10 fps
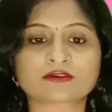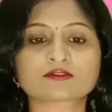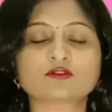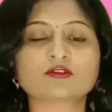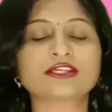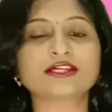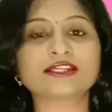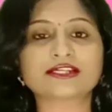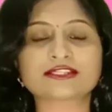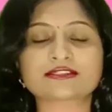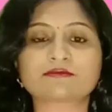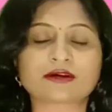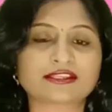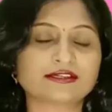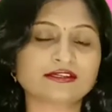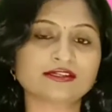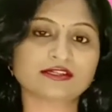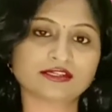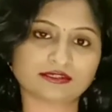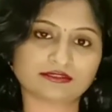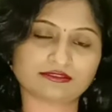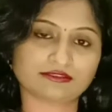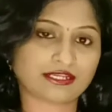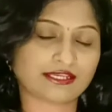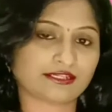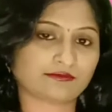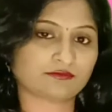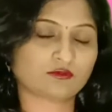So here it is by the diagram.